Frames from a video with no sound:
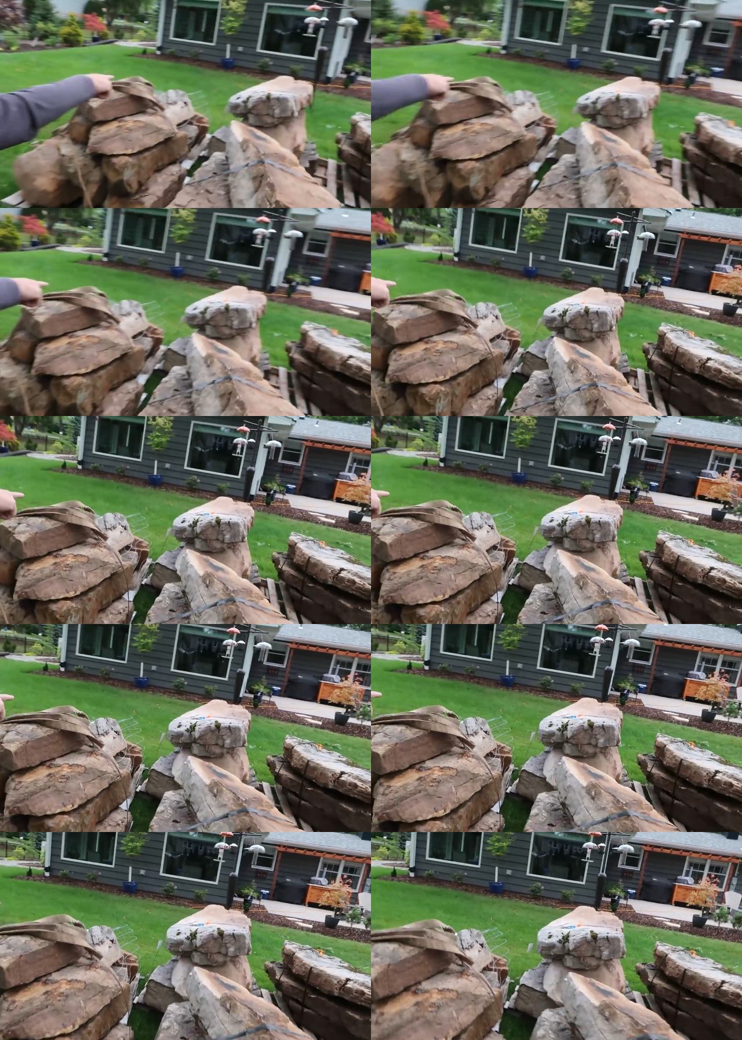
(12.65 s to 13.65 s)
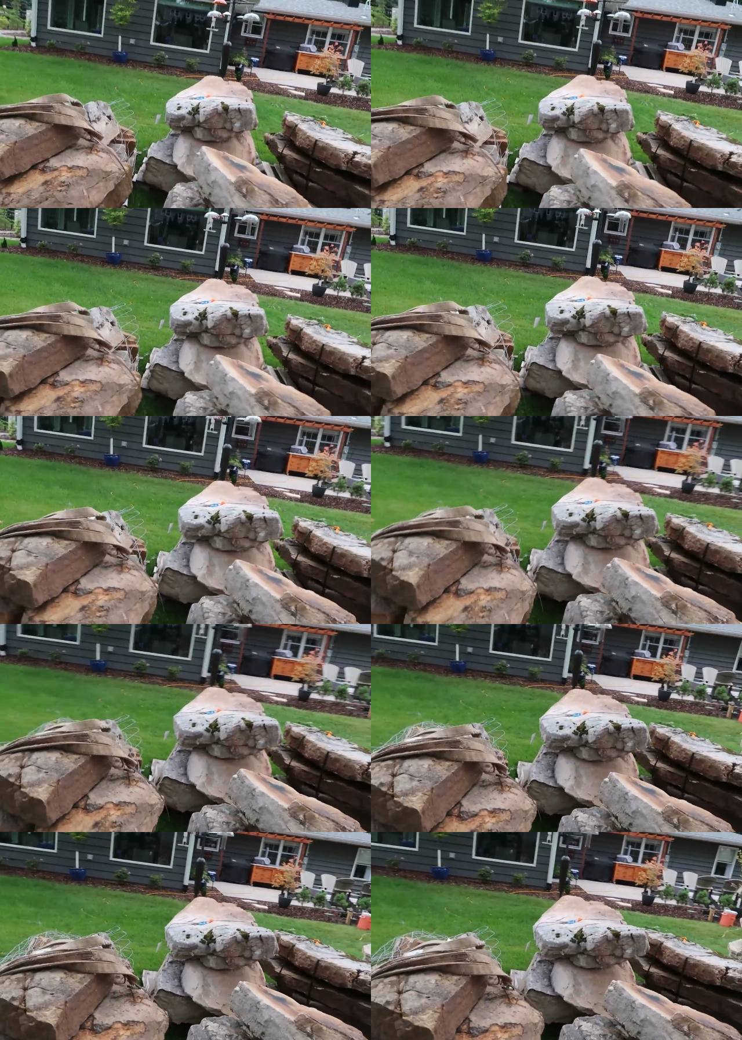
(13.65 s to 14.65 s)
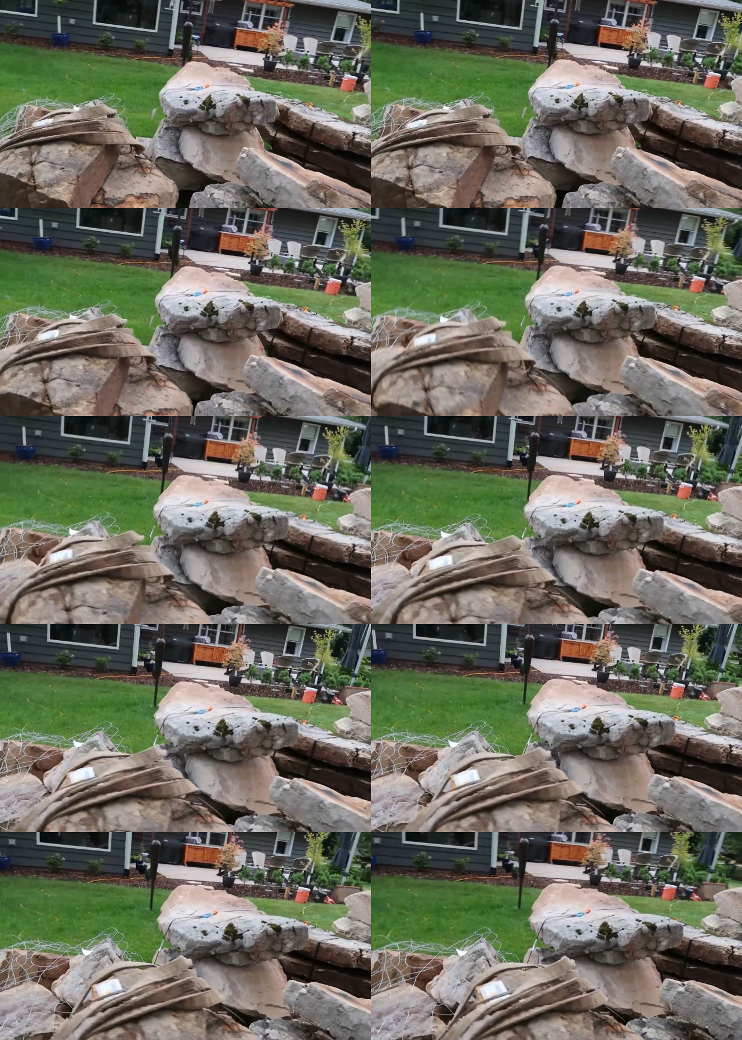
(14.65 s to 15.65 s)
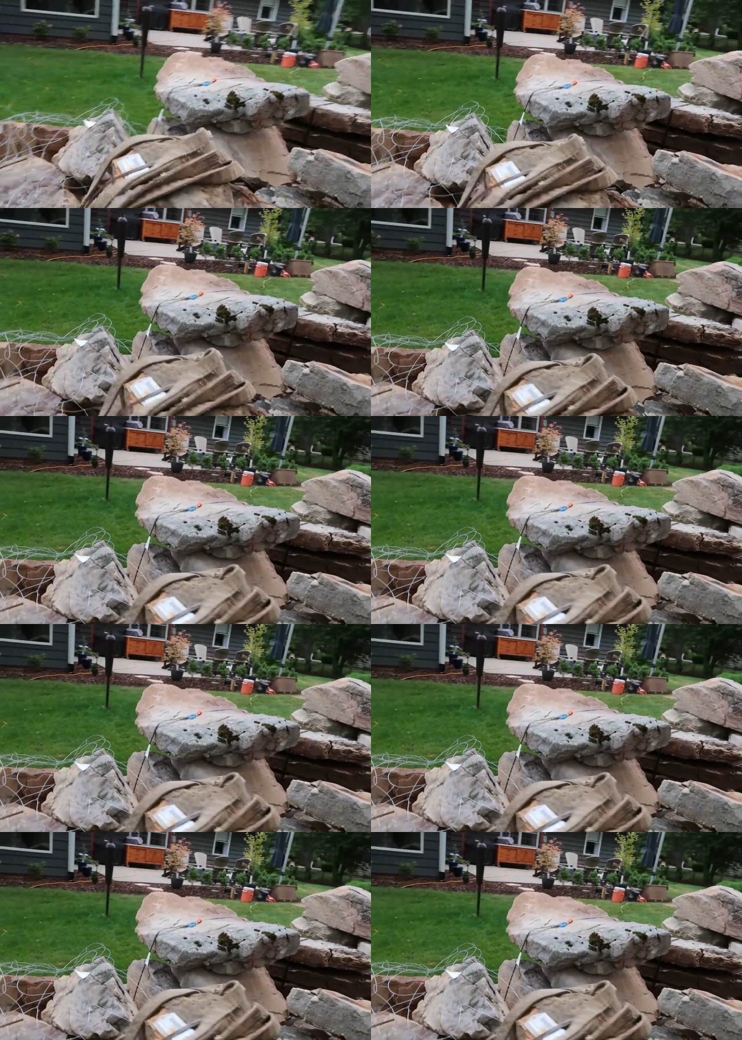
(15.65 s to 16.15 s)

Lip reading: Nobody's mouth can be seen.